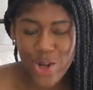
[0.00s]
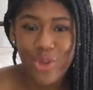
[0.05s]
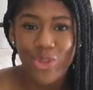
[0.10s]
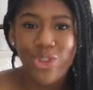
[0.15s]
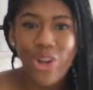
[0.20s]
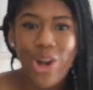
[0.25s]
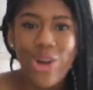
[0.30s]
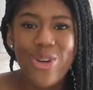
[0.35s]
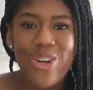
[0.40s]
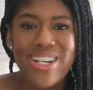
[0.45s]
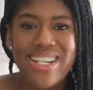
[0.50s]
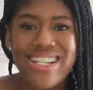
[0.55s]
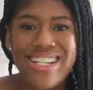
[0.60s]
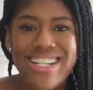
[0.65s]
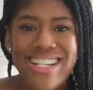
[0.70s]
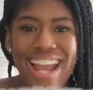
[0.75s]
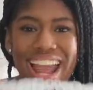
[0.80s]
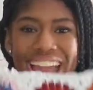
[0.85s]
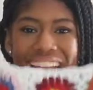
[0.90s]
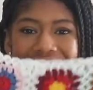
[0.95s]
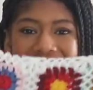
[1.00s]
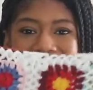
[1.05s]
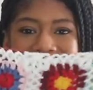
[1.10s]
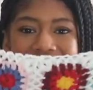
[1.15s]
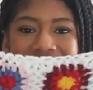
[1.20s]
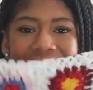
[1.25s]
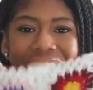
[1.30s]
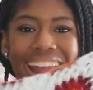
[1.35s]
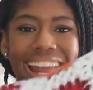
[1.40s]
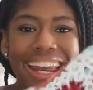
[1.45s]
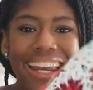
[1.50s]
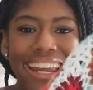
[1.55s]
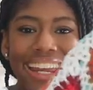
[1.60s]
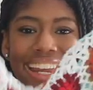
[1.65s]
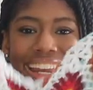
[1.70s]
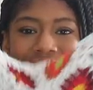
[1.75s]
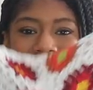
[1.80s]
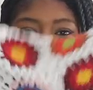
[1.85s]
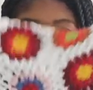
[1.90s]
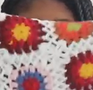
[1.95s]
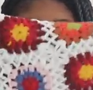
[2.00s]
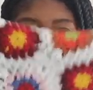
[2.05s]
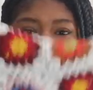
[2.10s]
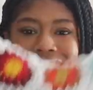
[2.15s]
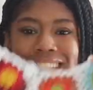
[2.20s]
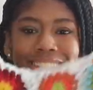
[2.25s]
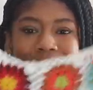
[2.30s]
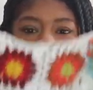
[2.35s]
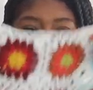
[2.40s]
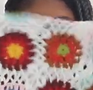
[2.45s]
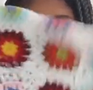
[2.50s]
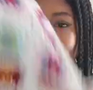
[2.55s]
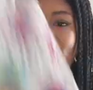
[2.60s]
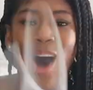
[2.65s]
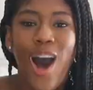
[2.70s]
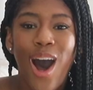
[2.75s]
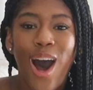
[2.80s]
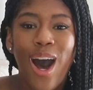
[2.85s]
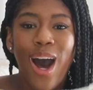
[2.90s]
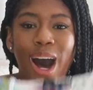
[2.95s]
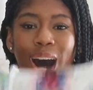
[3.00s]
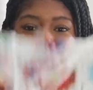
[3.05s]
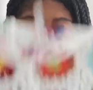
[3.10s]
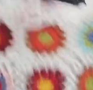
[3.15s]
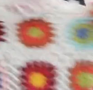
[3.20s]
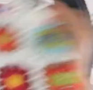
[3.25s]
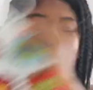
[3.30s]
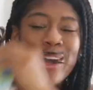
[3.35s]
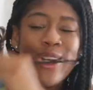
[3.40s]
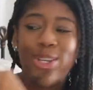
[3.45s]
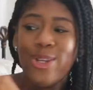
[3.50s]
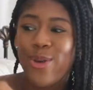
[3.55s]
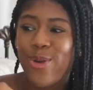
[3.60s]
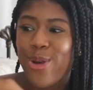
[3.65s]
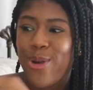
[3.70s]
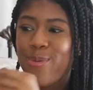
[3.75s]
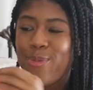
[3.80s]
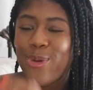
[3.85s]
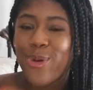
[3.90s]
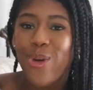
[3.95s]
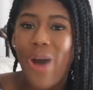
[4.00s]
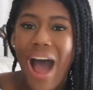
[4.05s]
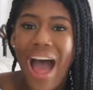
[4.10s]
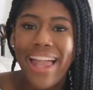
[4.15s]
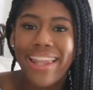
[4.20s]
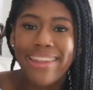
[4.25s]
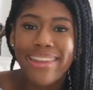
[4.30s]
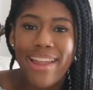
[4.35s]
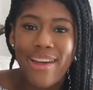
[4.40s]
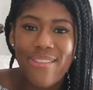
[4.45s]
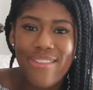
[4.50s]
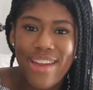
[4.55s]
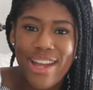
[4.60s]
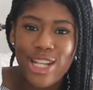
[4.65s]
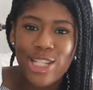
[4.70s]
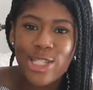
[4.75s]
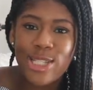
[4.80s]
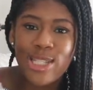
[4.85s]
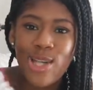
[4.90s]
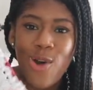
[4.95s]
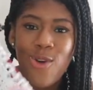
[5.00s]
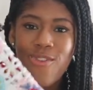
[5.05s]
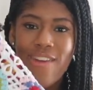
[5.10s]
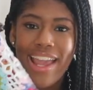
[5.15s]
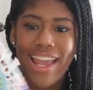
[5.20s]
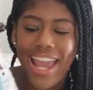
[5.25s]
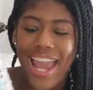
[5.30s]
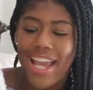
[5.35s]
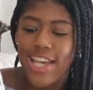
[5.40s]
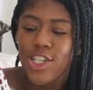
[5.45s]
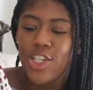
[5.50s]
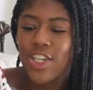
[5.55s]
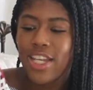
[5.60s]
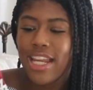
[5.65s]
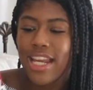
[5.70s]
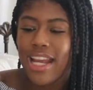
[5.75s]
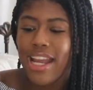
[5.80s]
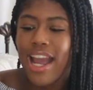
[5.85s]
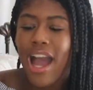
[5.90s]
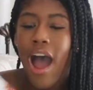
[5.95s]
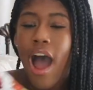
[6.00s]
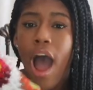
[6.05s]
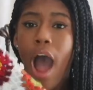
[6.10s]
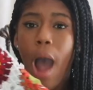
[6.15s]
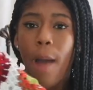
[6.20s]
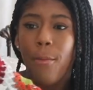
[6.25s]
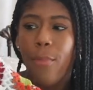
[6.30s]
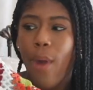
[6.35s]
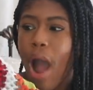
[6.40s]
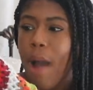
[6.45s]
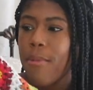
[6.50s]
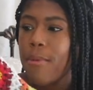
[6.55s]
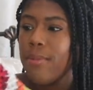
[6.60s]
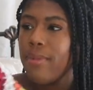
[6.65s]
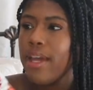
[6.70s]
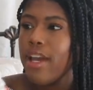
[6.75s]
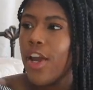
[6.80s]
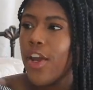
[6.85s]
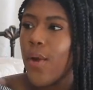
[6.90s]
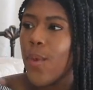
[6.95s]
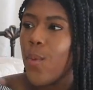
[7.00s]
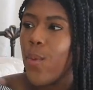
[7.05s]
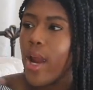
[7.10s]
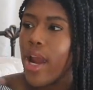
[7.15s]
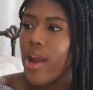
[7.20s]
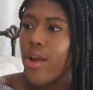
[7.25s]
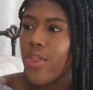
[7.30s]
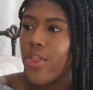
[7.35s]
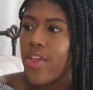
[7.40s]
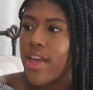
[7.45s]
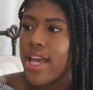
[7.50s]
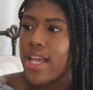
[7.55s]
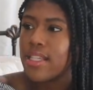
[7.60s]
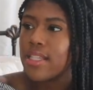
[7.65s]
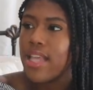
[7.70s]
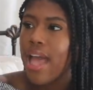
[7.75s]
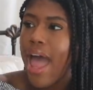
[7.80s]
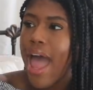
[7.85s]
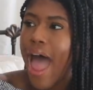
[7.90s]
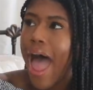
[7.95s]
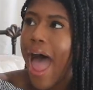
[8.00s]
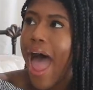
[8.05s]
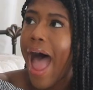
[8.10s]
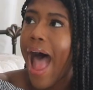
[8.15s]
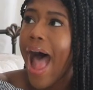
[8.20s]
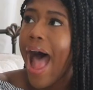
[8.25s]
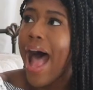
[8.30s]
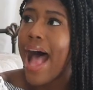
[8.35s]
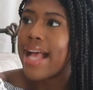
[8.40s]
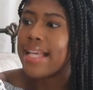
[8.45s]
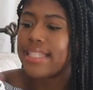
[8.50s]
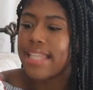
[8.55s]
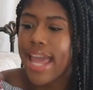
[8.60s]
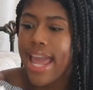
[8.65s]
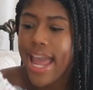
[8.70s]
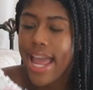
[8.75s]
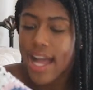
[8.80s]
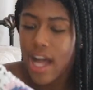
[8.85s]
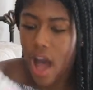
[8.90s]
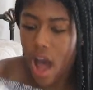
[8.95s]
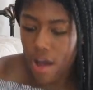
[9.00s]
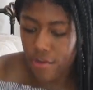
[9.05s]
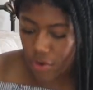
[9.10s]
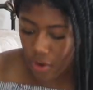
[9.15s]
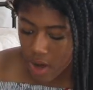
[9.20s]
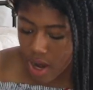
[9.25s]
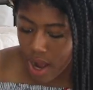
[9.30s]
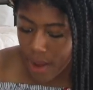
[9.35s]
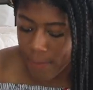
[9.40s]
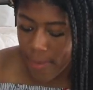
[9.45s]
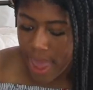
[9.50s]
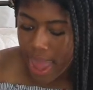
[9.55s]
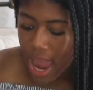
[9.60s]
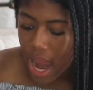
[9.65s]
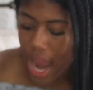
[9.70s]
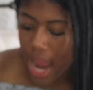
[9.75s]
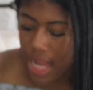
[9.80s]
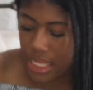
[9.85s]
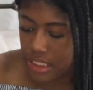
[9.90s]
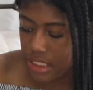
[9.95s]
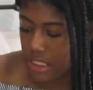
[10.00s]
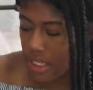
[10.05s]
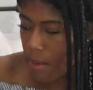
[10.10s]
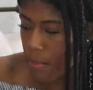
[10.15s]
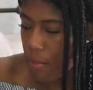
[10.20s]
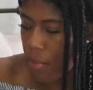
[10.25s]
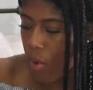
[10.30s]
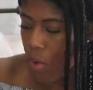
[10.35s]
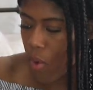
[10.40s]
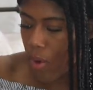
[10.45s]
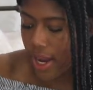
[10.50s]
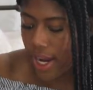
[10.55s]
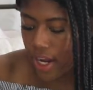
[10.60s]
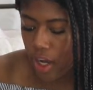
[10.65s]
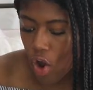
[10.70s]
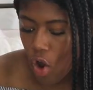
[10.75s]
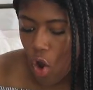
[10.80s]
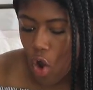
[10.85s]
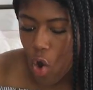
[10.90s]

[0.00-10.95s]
crochet, and it is adorable. I love it. So vacationy. I'm probably gonna wear this as a cover up at some point,